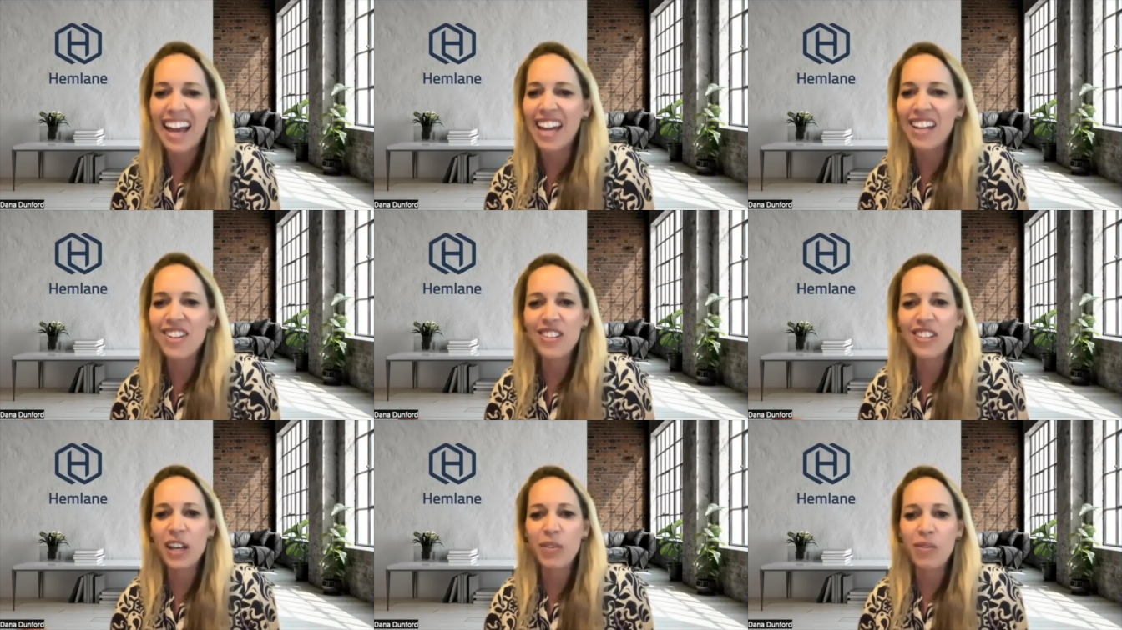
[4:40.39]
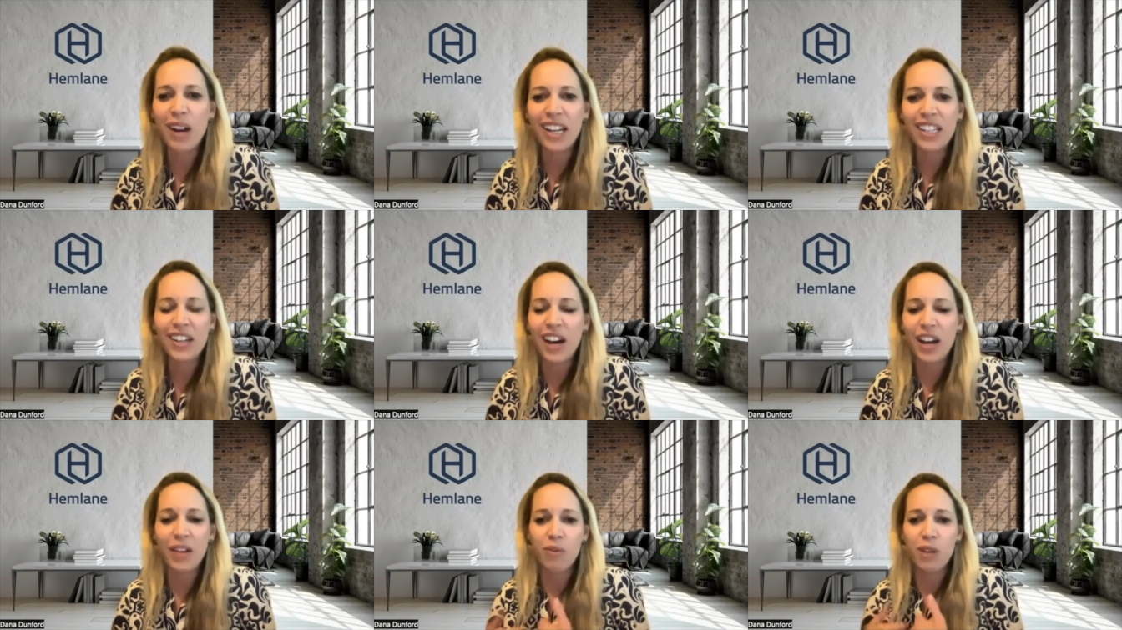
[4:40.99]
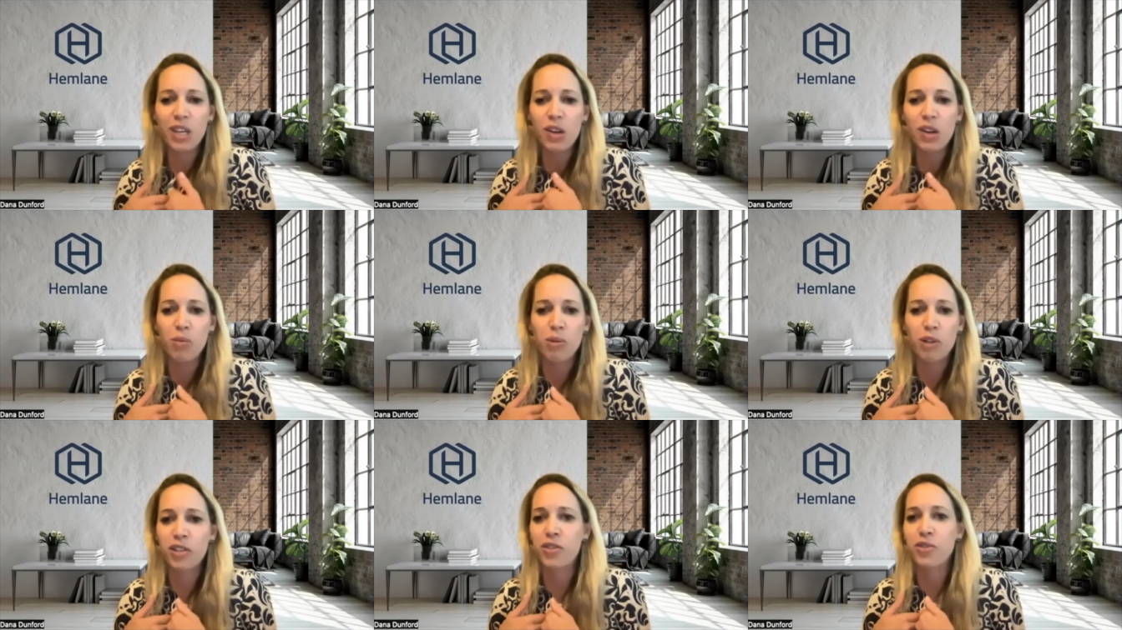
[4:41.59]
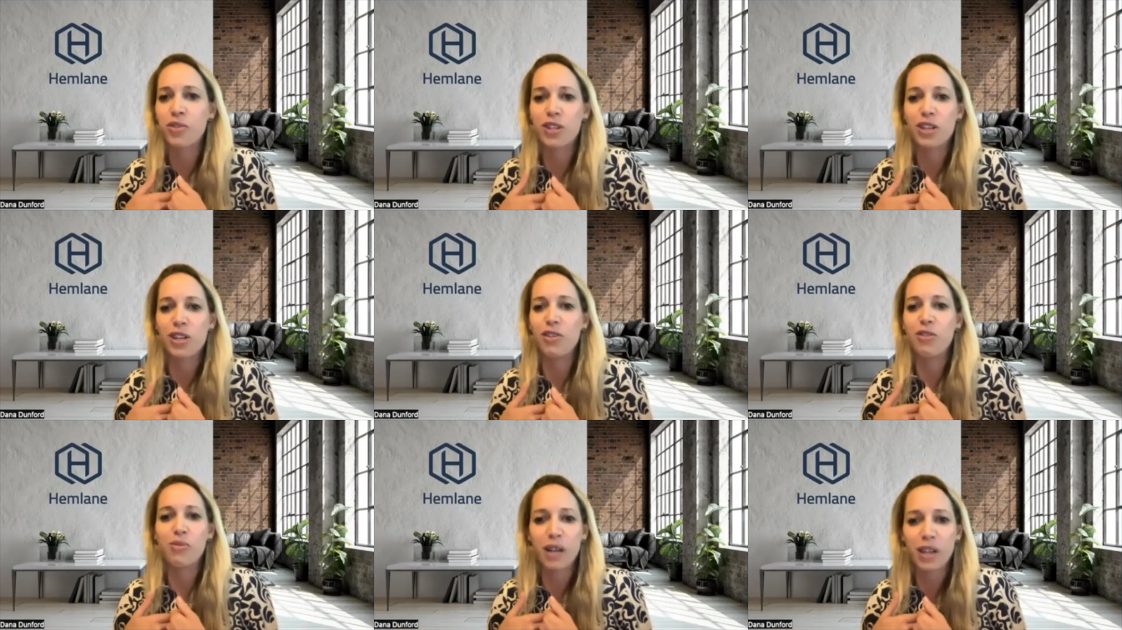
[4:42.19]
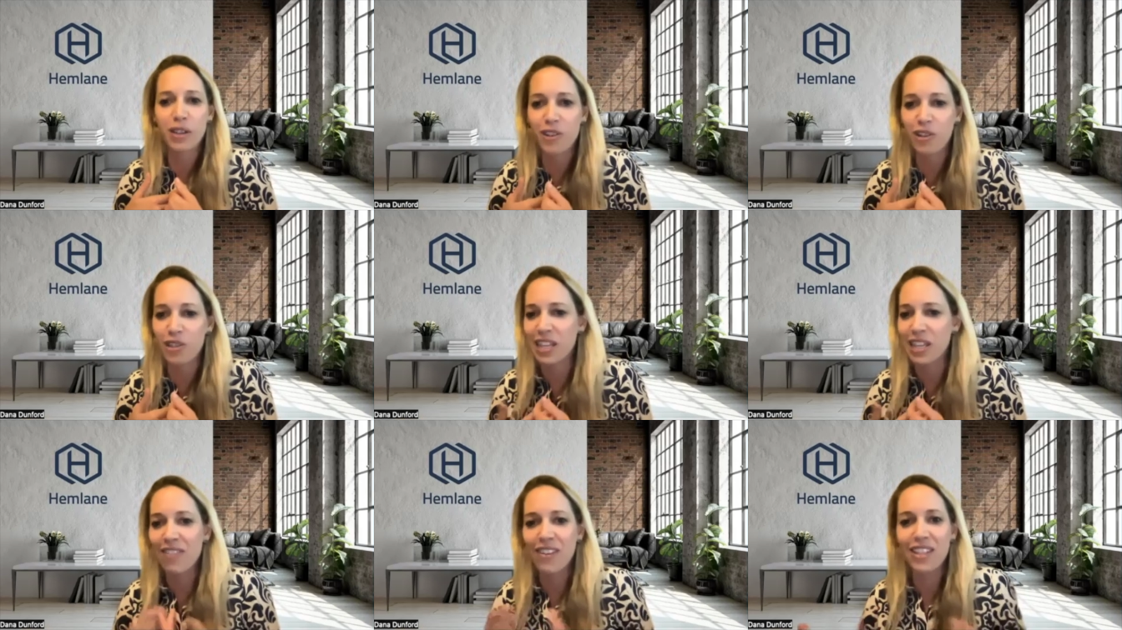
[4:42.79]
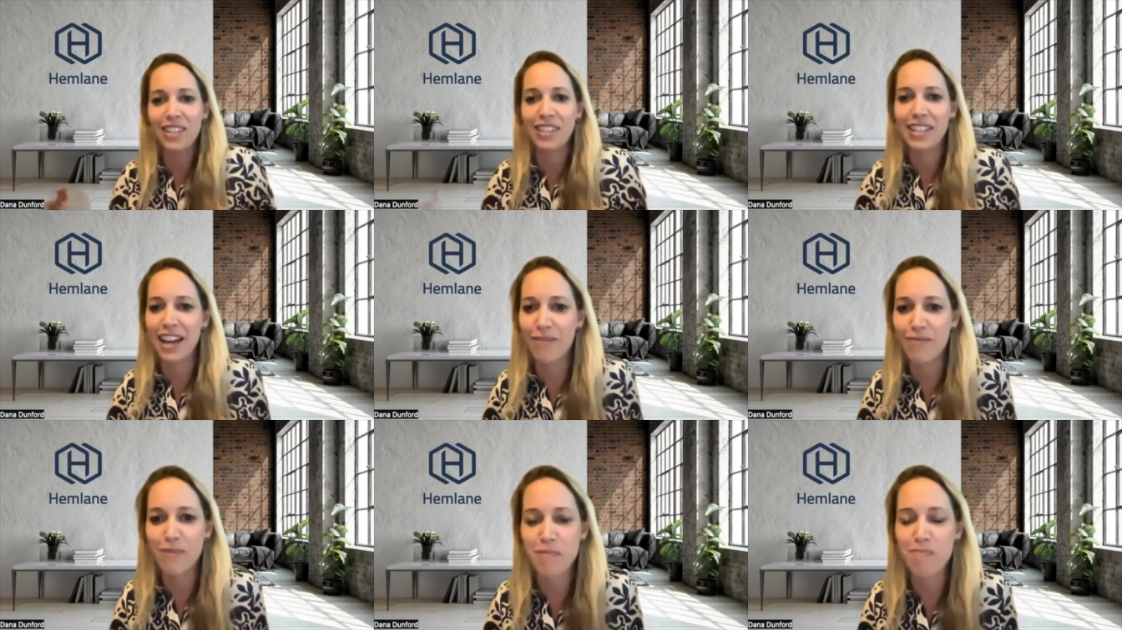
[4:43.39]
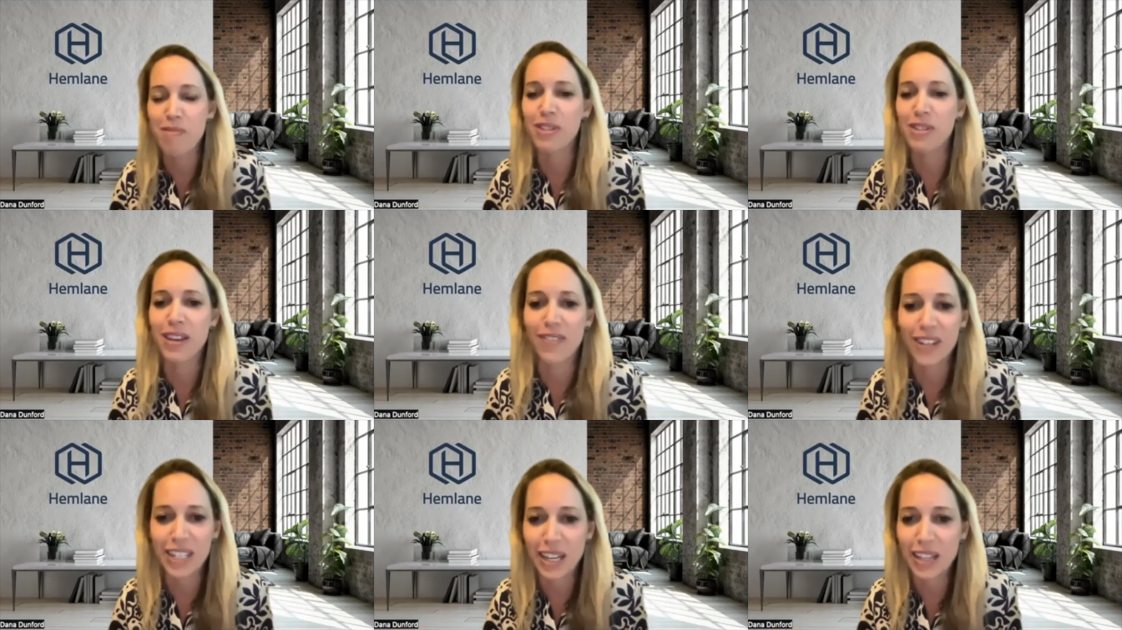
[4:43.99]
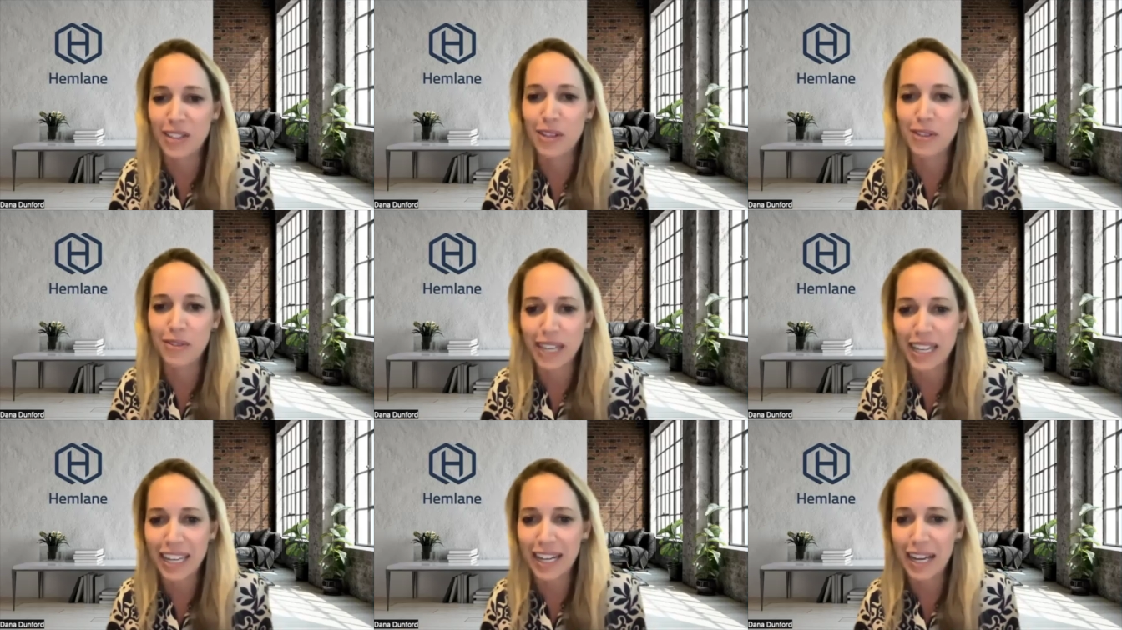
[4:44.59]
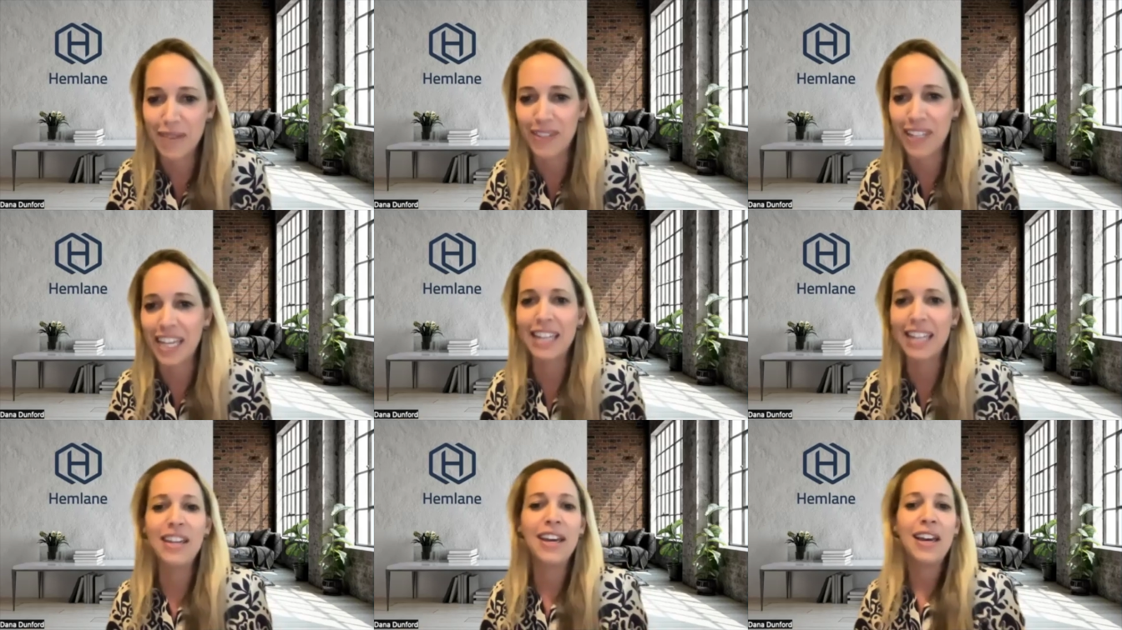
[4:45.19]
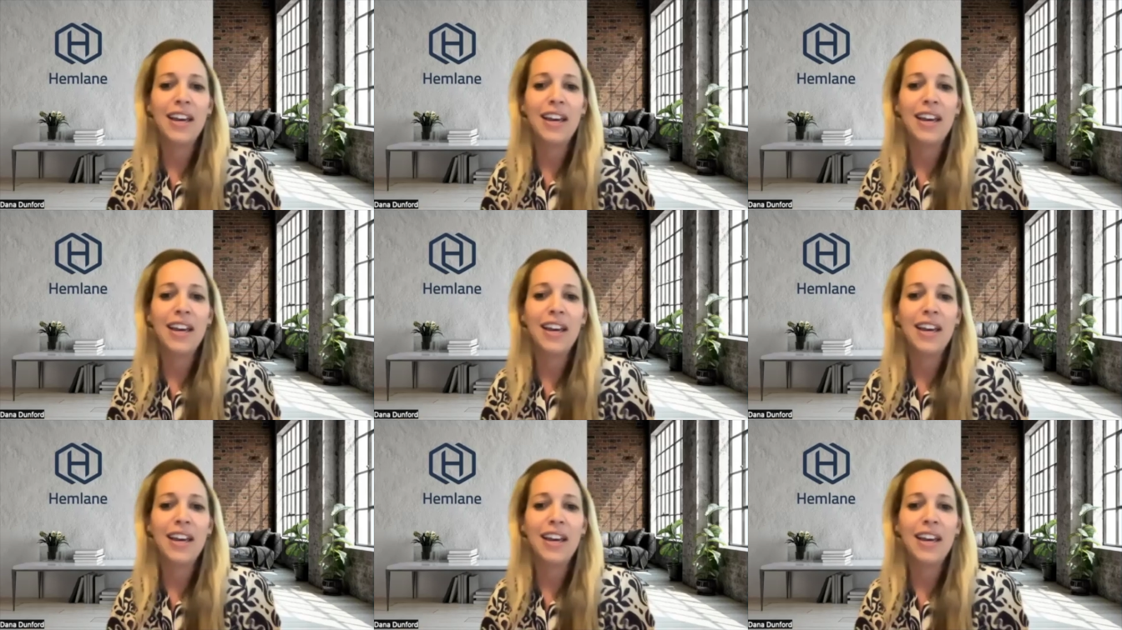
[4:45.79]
And you're like, why not? We all work you know 24 7 staff people seven days of the week at hemlane